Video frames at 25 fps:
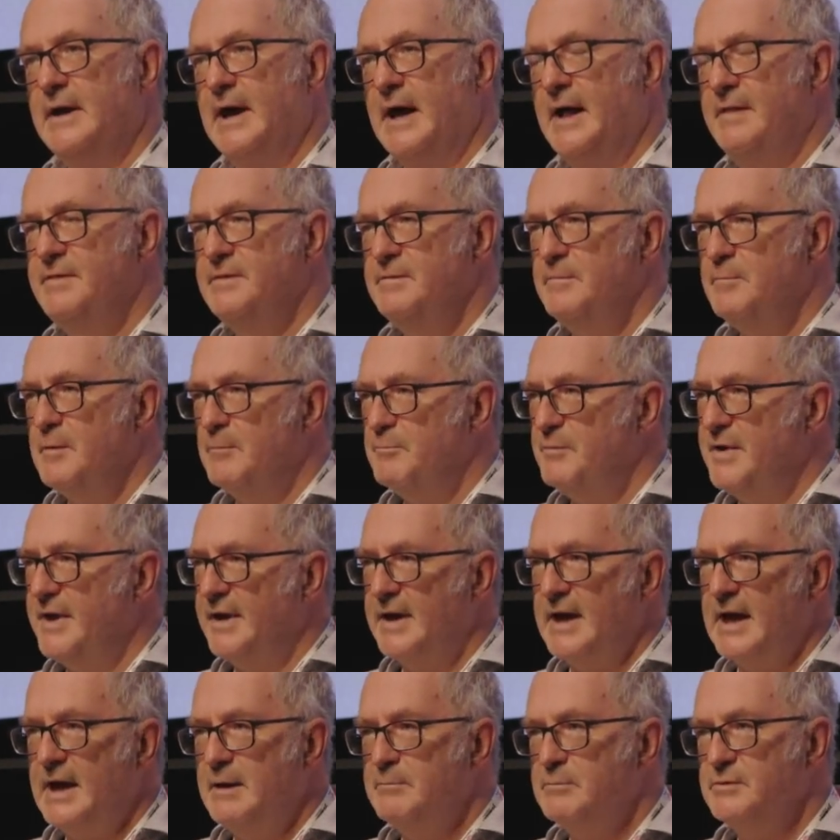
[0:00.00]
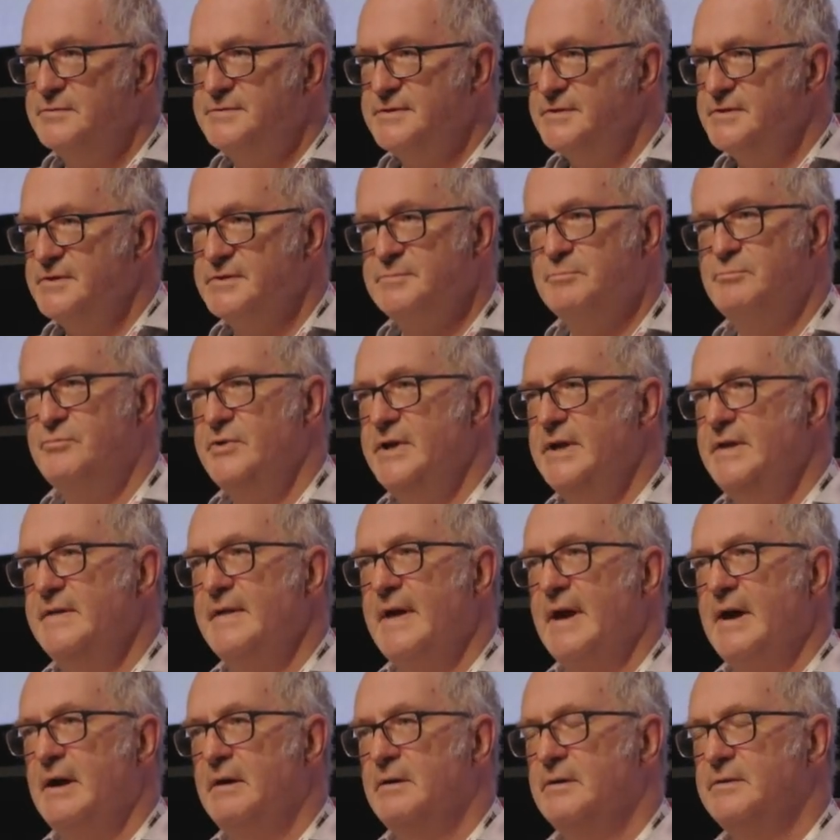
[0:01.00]
and being able to just
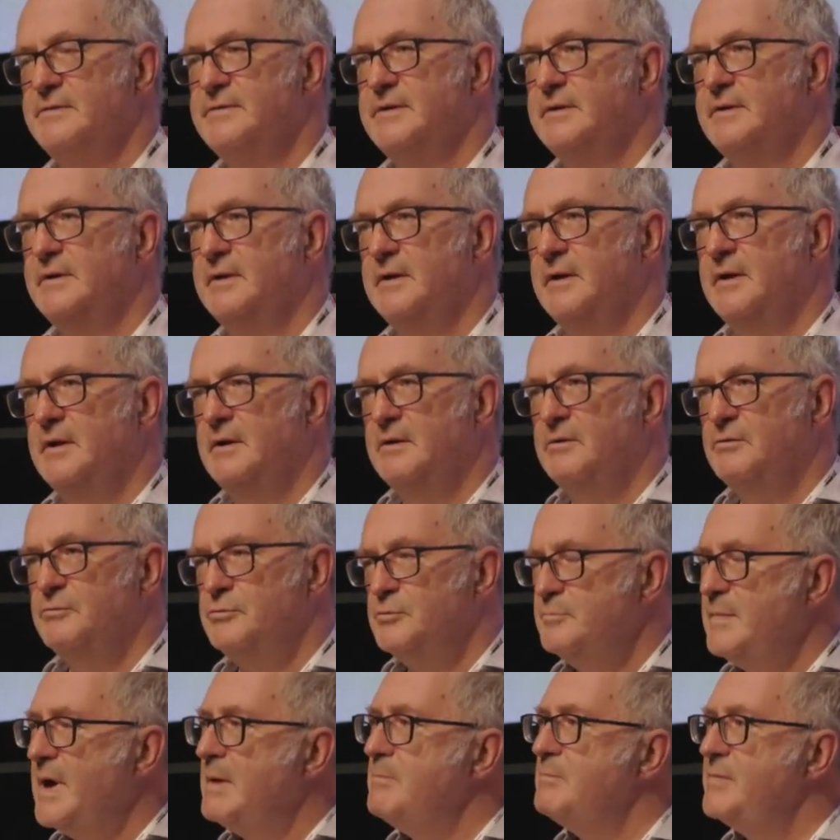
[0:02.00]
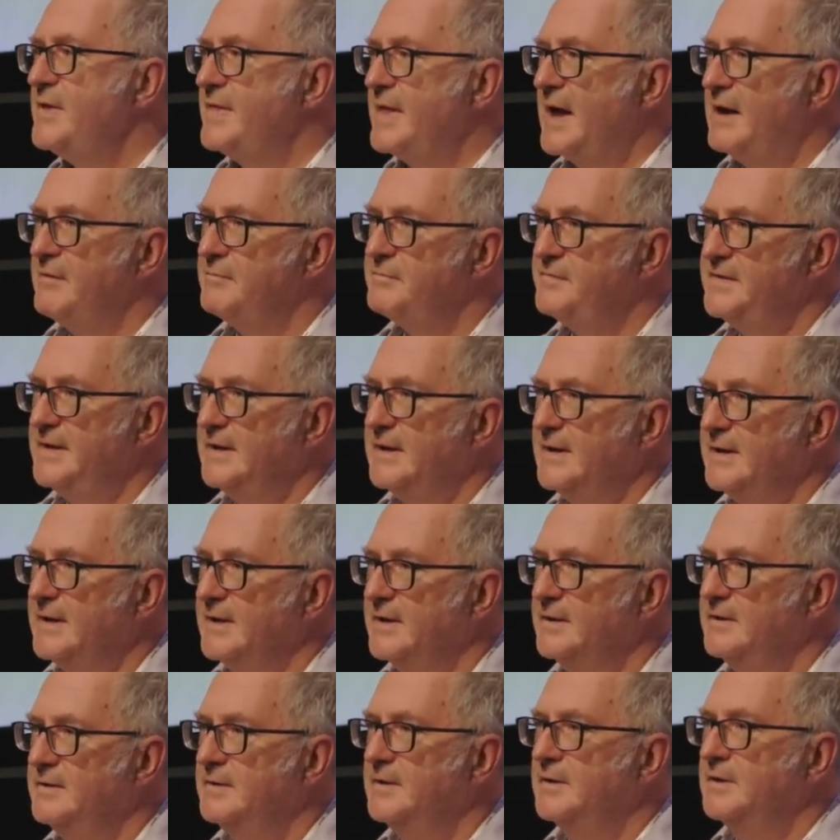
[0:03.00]
breathe out. Remember that
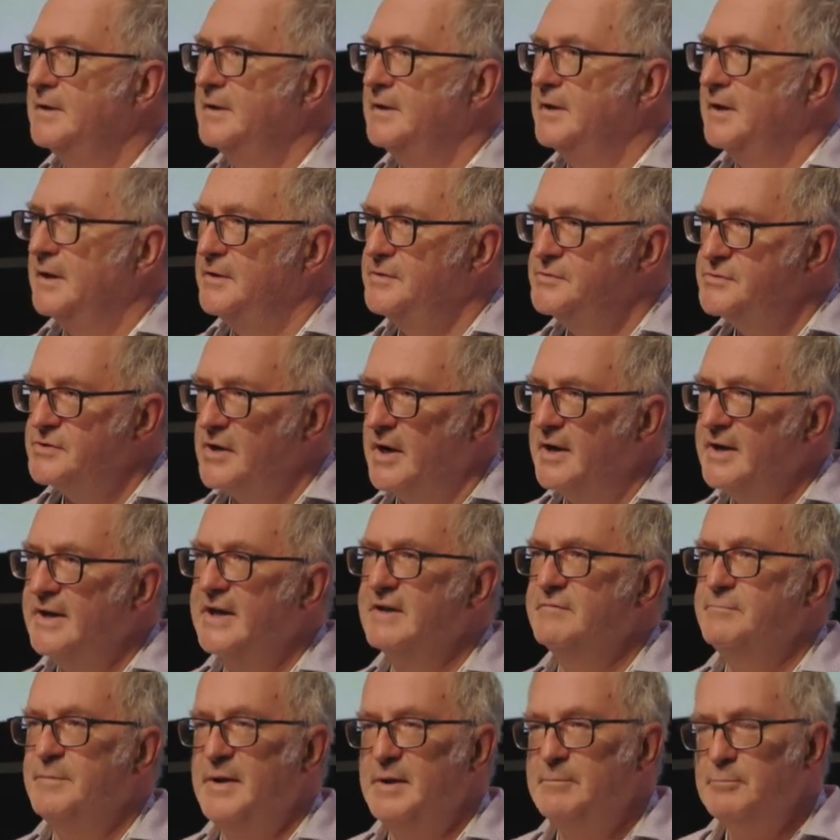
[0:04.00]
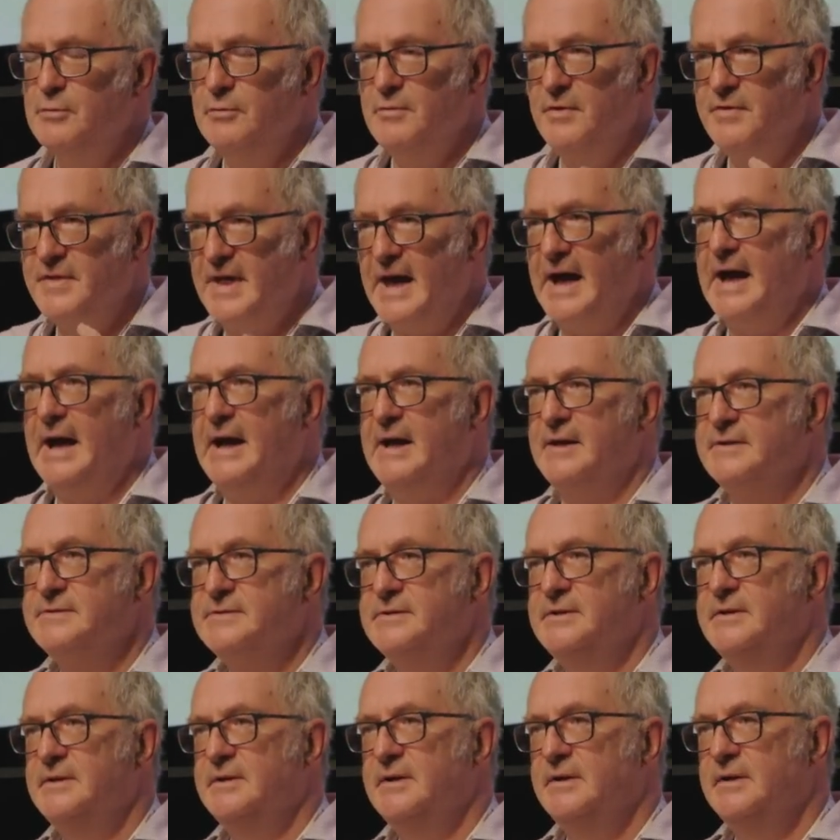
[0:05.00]
feeling and try and give people
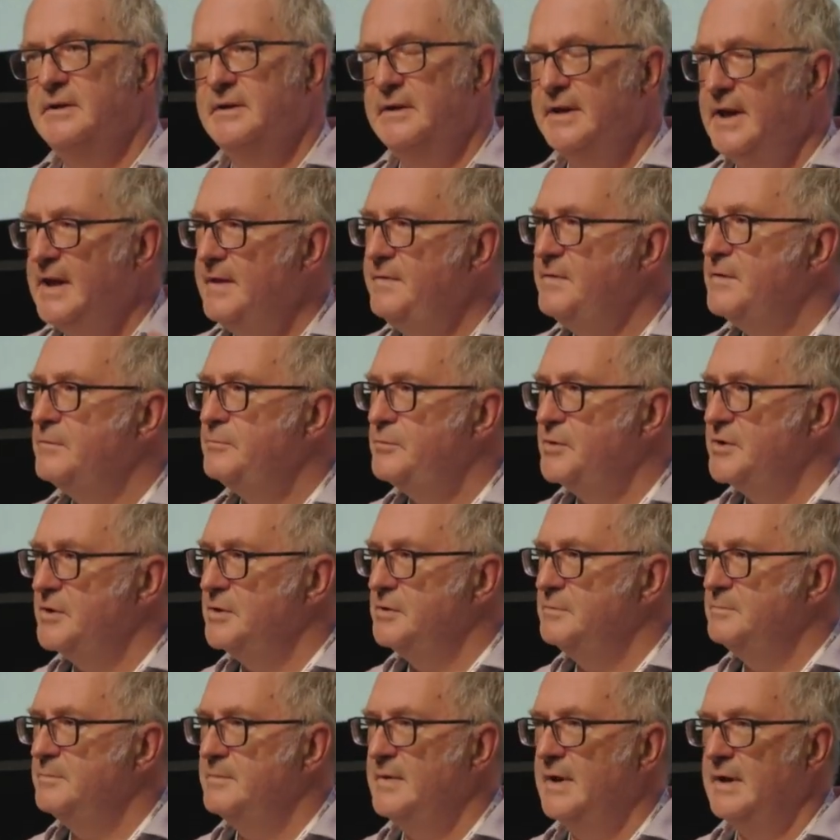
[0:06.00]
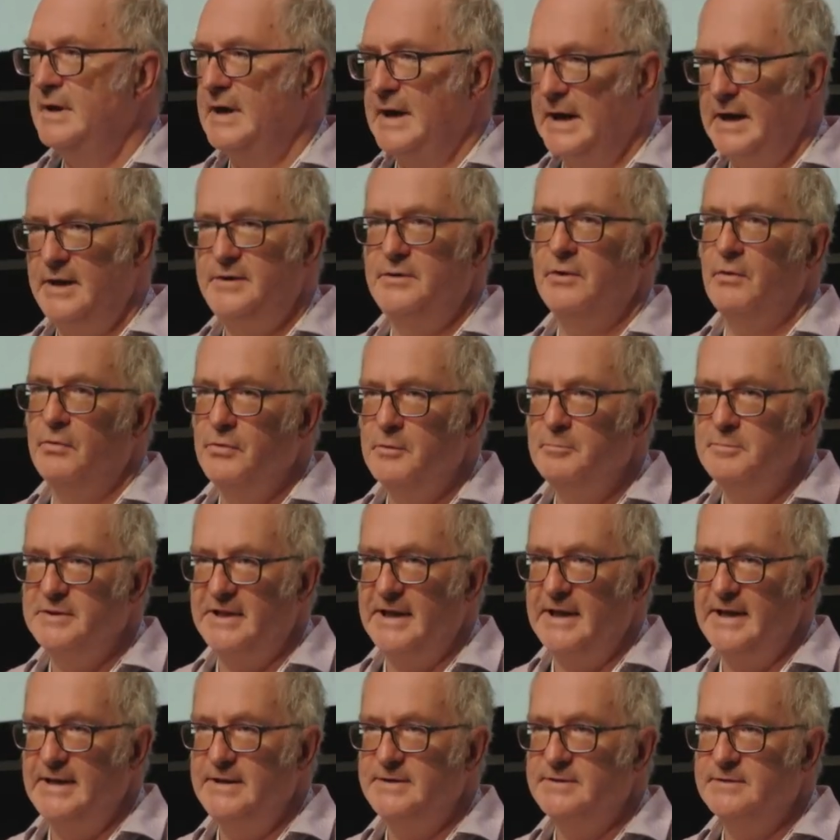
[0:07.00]
that in the room and on the
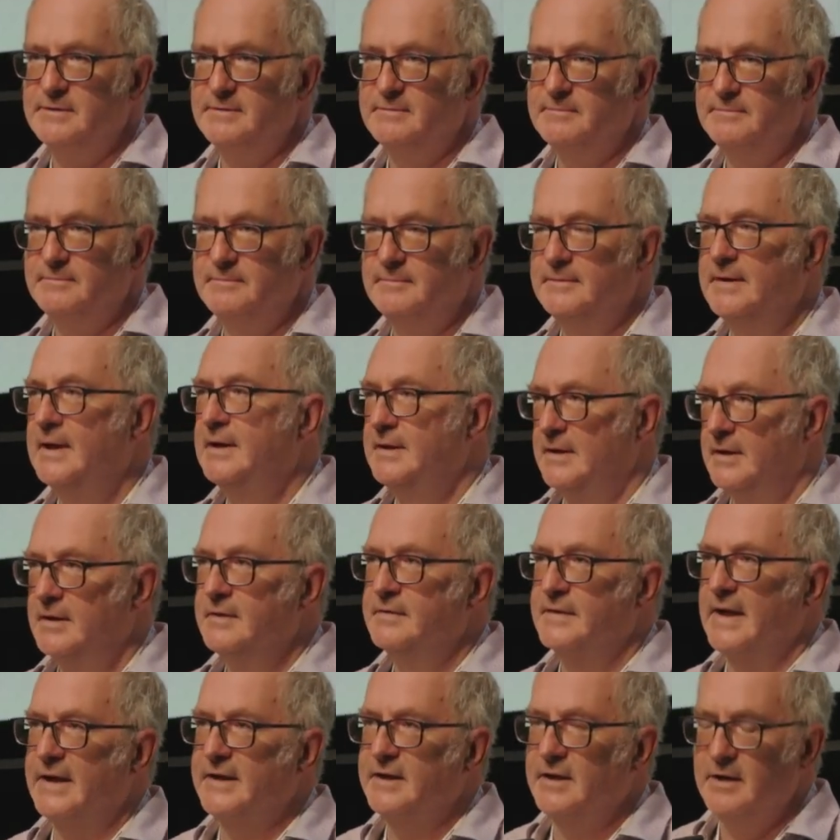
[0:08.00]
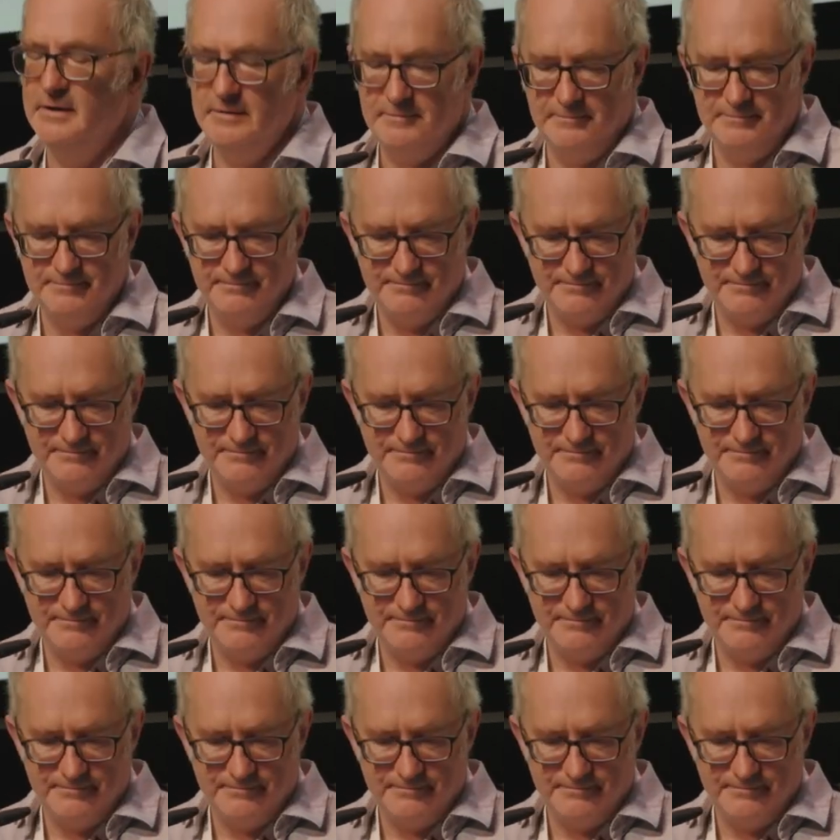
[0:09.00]
plate. Thank you.